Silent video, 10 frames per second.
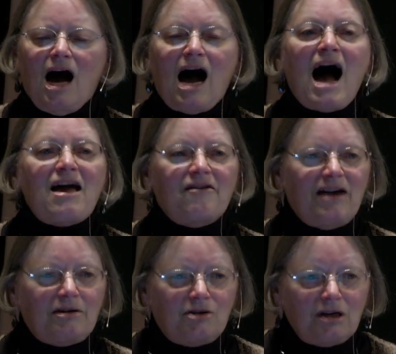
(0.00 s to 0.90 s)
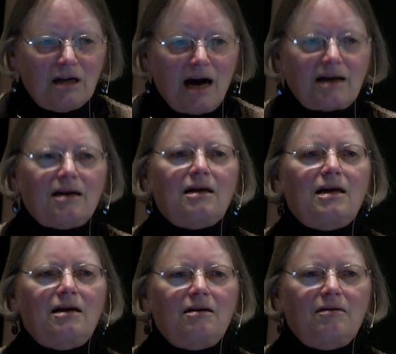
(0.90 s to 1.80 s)
I have had good luck
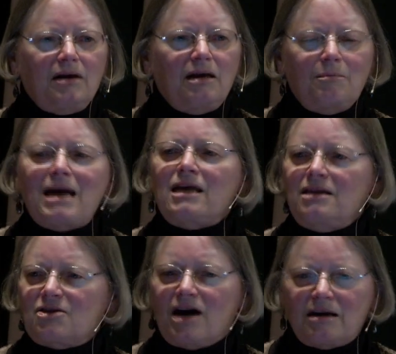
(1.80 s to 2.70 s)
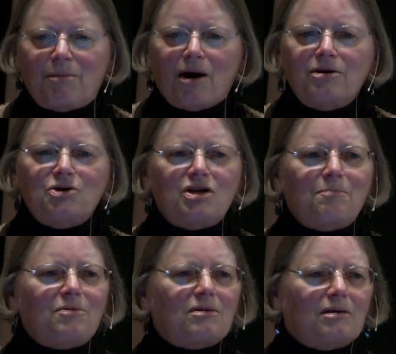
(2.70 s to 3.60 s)
in making these kind of
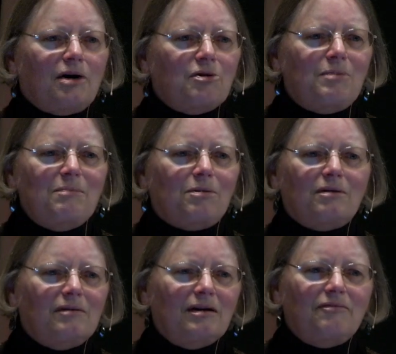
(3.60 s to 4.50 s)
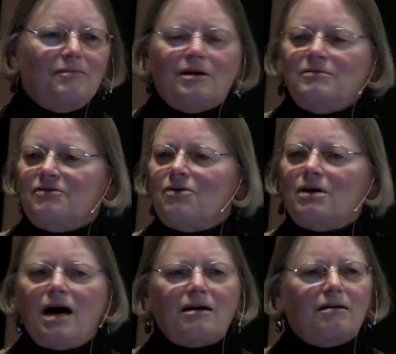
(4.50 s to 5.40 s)
partnerships. Other people have different
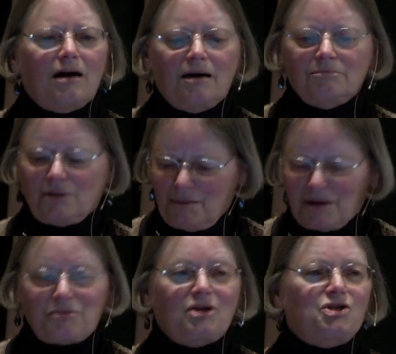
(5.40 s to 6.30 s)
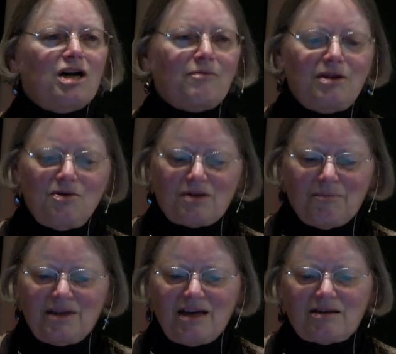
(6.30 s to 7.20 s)
luck. So I'm just going to share with you some
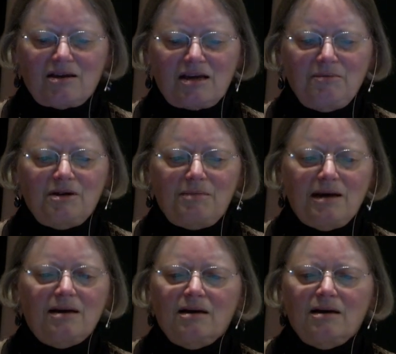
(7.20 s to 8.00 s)
things that seem to be